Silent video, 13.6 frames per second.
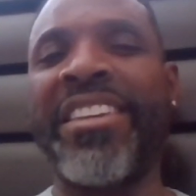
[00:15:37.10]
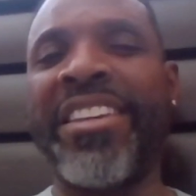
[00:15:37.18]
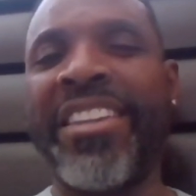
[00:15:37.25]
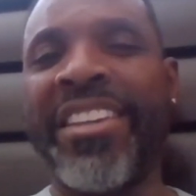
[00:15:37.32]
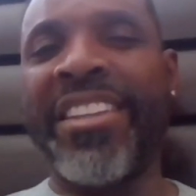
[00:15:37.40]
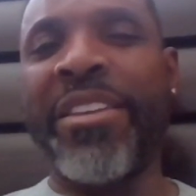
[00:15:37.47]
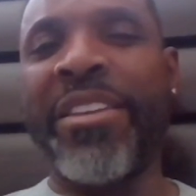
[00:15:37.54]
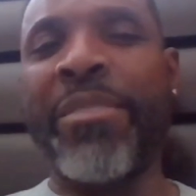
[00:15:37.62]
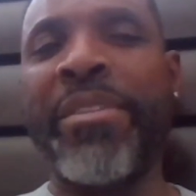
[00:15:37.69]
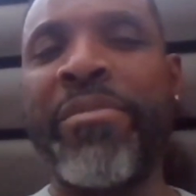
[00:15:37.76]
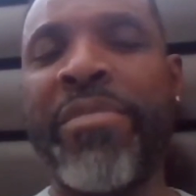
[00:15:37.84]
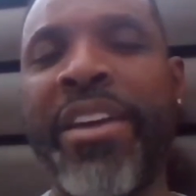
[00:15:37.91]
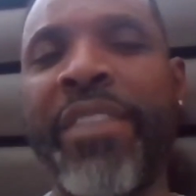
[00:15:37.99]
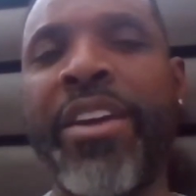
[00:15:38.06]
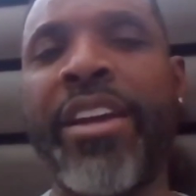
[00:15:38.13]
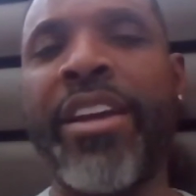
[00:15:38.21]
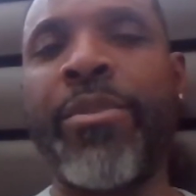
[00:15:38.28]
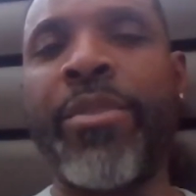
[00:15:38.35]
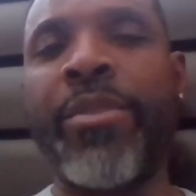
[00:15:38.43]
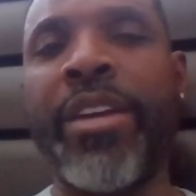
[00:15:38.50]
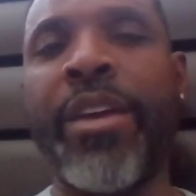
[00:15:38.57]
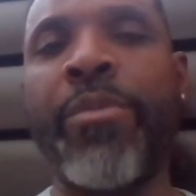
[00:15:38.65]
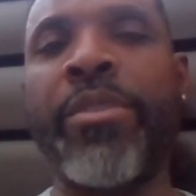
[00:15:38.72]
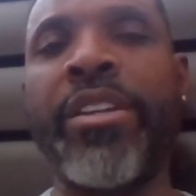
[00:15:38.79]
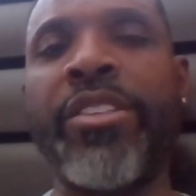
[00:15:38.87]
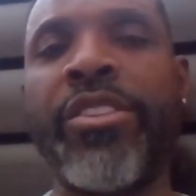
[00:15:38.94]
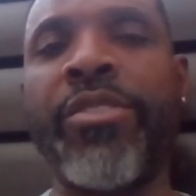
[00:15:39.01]
Mm-hmm. That'd been five guys I would I
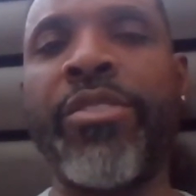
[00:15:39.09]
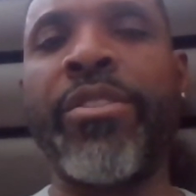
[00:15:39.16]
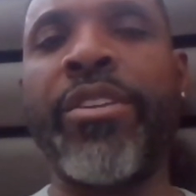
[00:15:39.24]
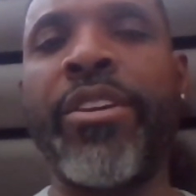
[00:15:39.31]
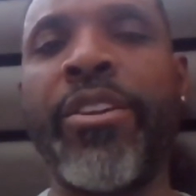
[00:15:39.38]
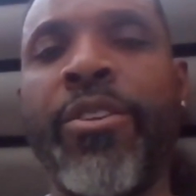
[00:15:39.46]
would consider